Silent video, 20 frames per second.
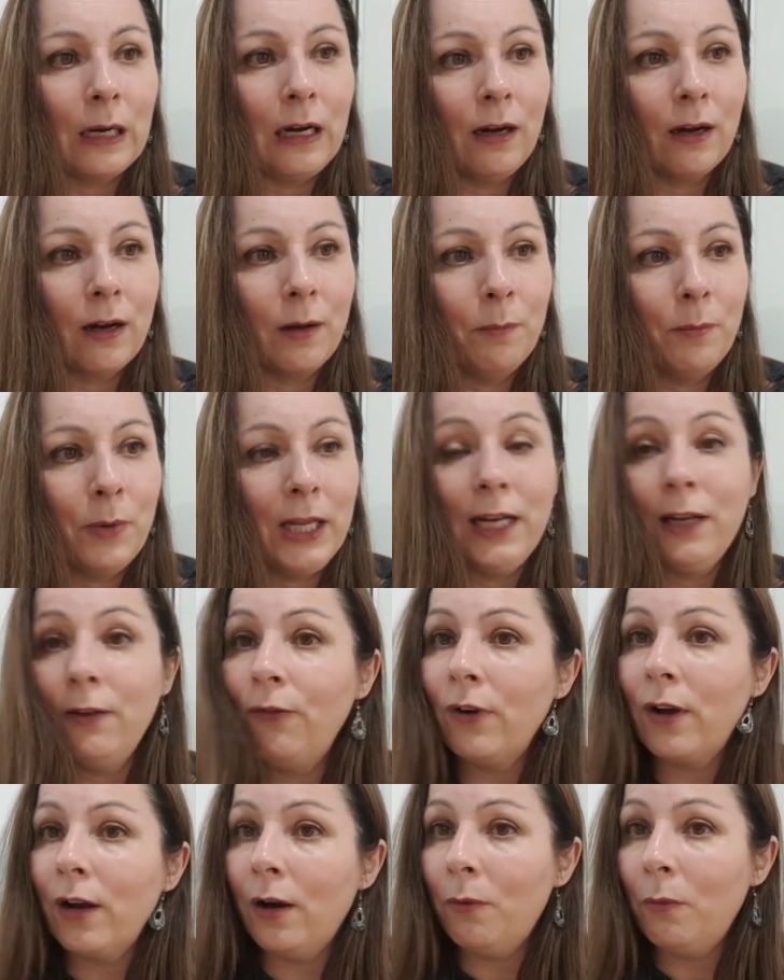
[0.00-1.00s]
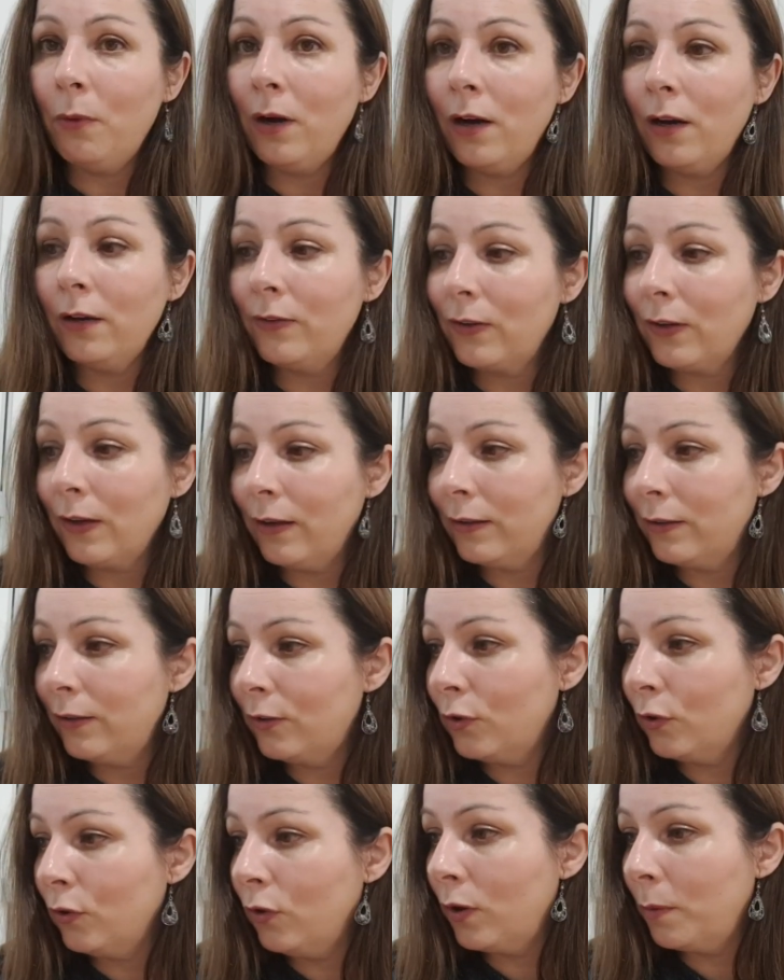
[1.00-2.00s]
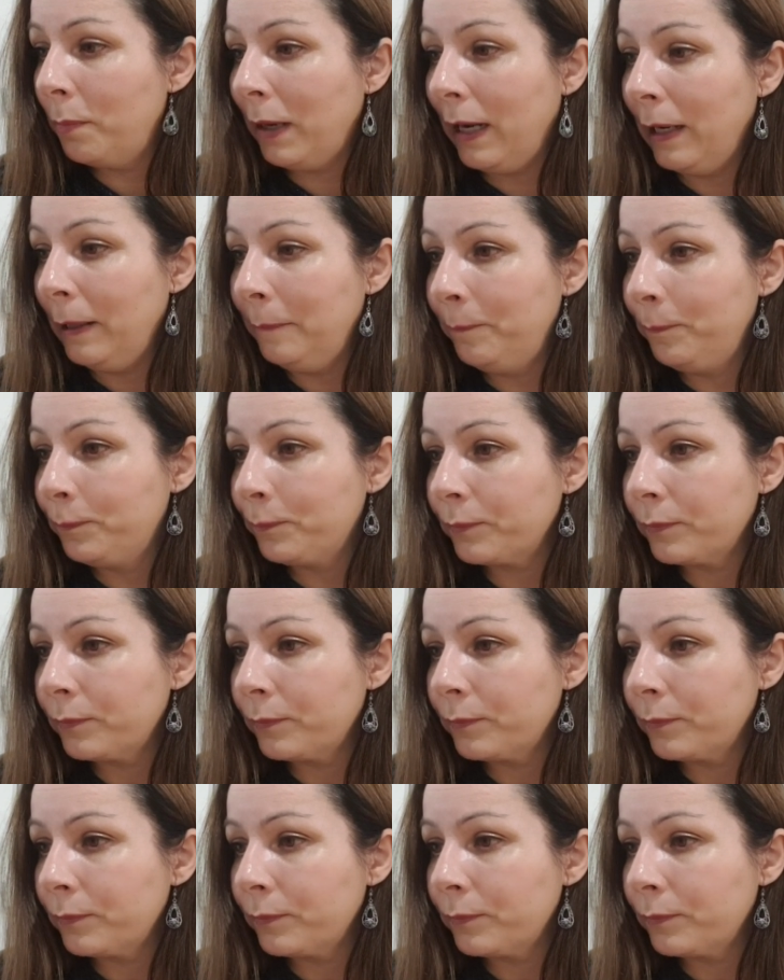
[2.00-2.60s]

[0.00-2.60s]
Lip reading: I completely forgot what I started to talk about.